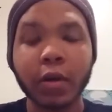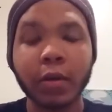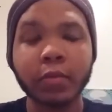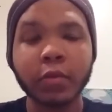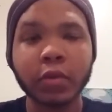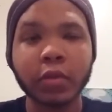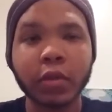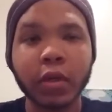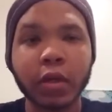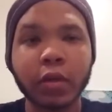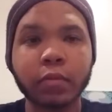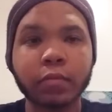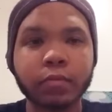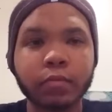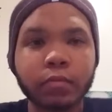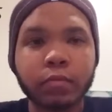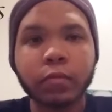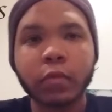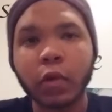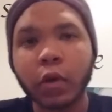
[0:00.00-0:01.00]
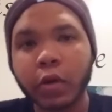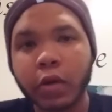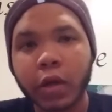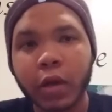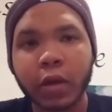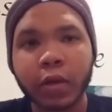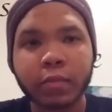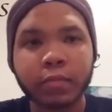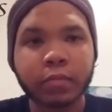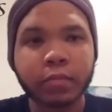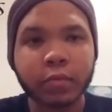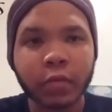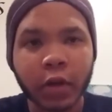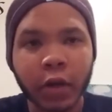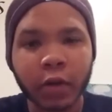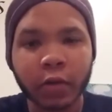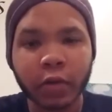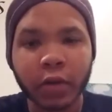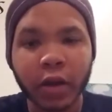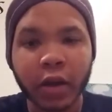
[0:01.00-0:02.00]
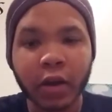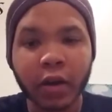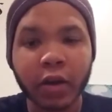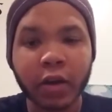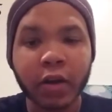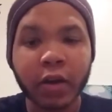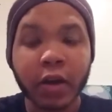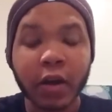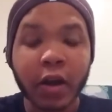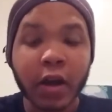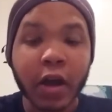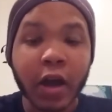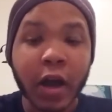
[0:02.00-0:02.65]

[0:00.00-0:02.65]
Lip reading: And I'm just like, okay, I don't care.